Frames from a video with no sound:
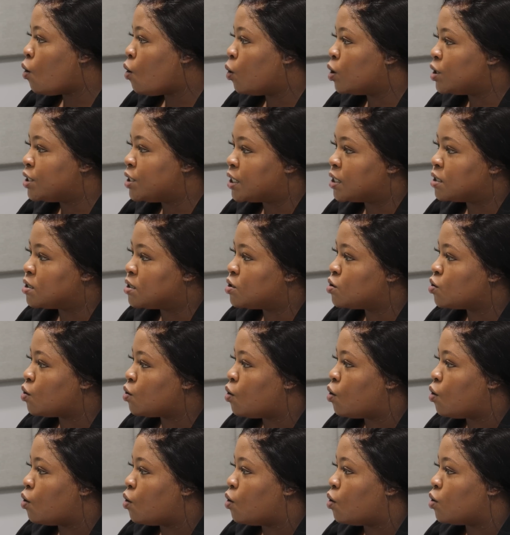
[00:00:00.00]
audience
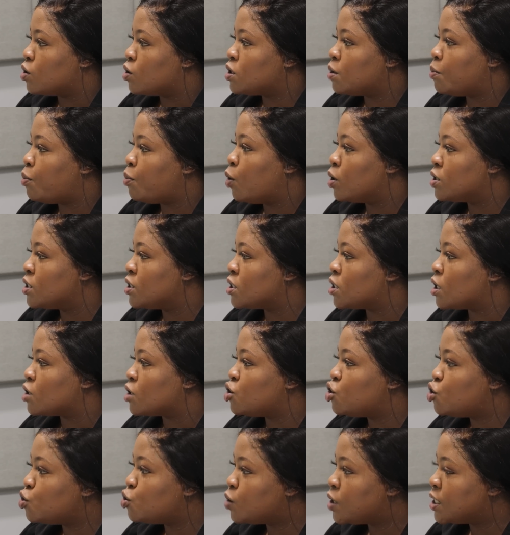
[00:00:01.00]
or supporters are
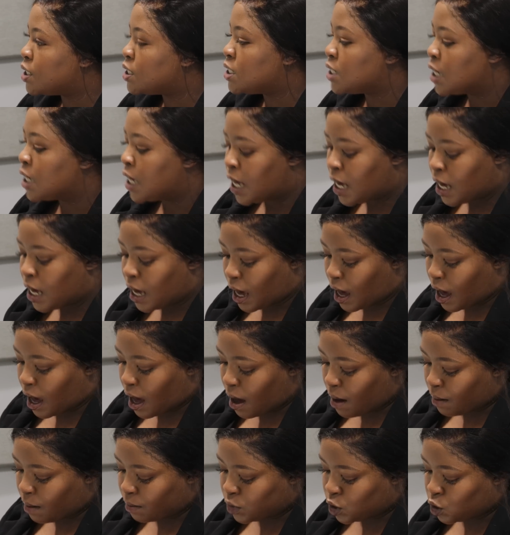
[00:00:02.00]
students,
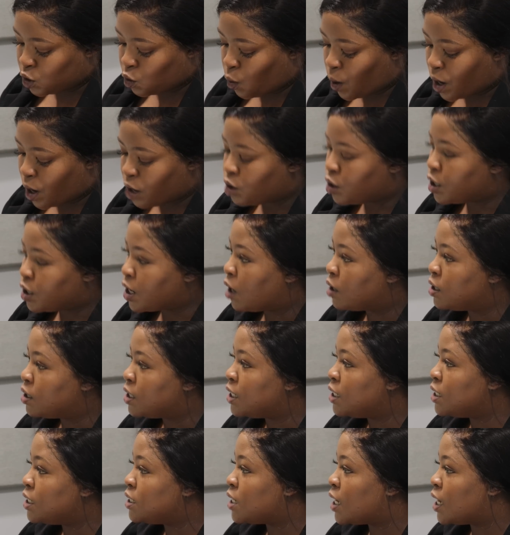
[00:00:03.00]
to where you're now
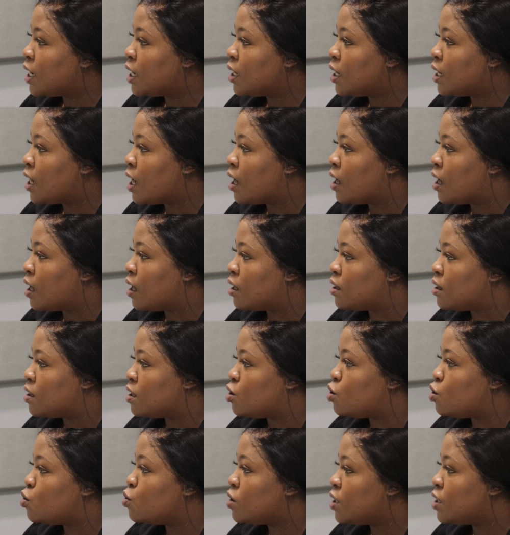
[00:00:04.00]
leading
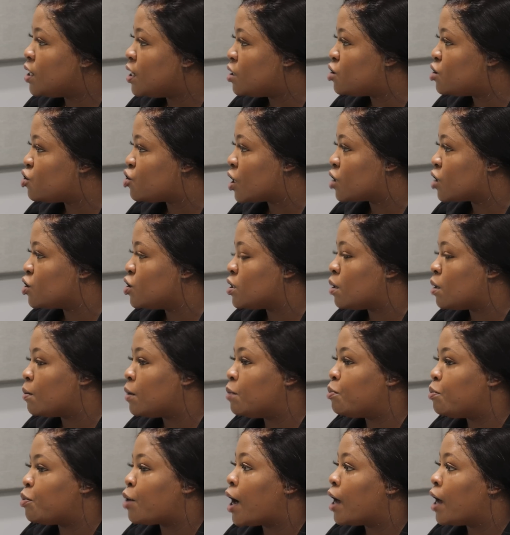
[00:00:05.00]
the Youth League structures,
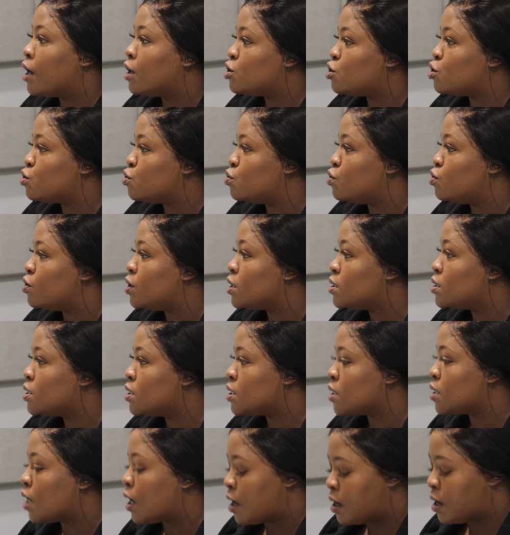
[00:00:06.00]
prior to
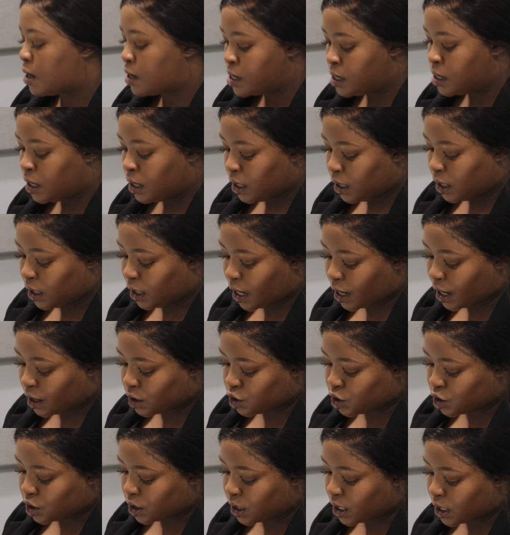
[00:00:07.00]
this
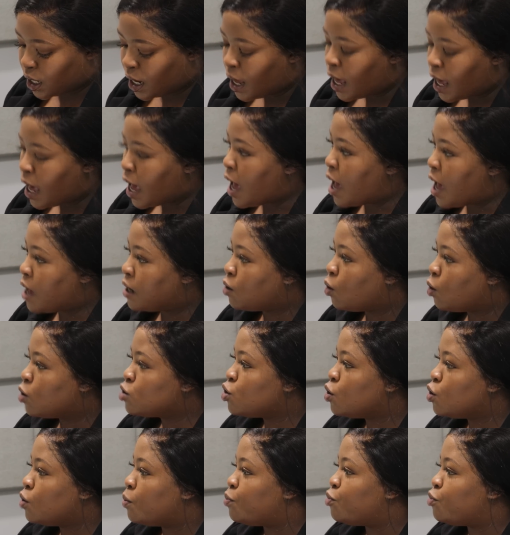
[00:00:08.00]
election, and
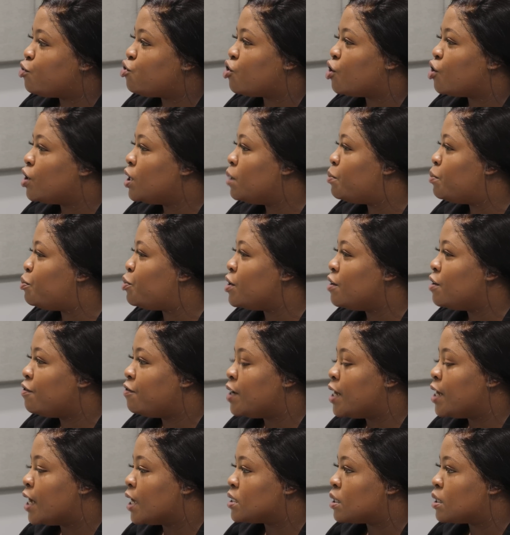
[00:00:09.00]
also your journey
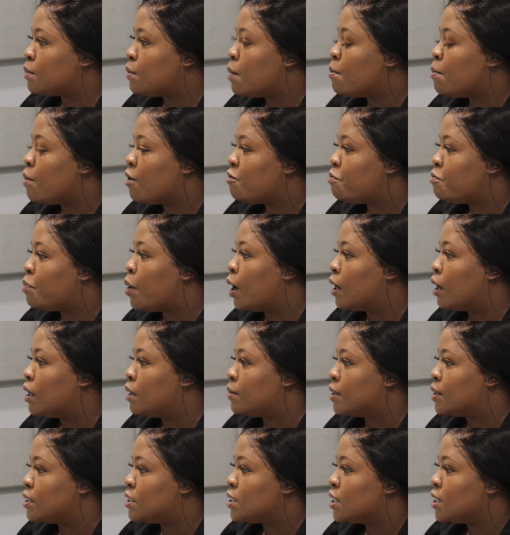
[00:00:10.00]
briefly as a member of
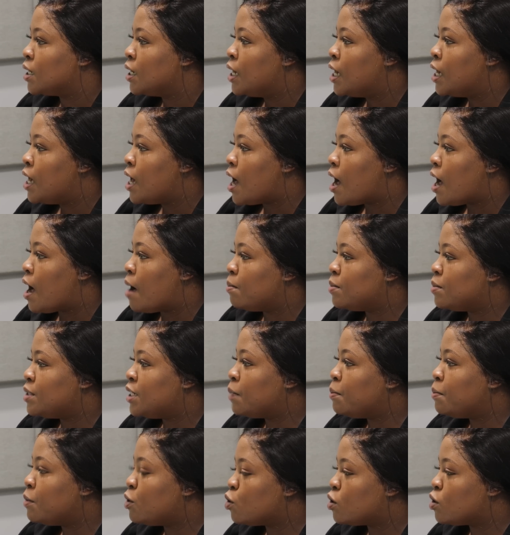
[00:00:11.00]
parliament.
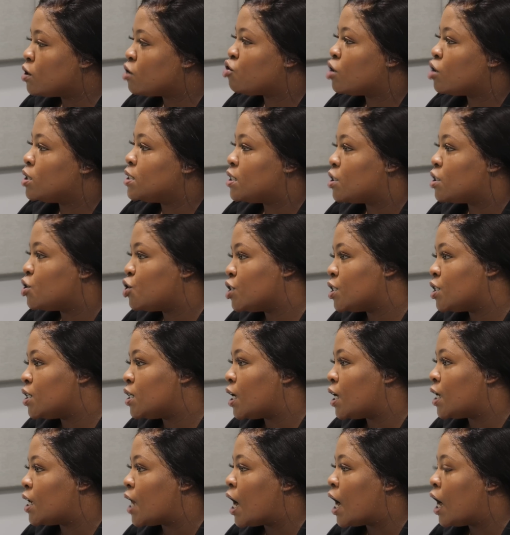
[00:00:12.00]
Take me through the
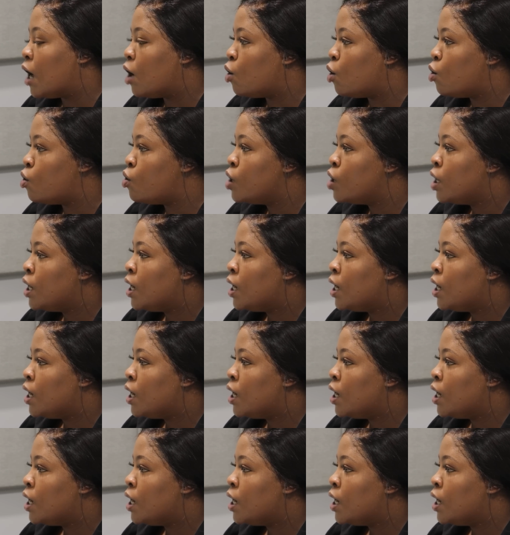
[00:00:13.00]
transition and how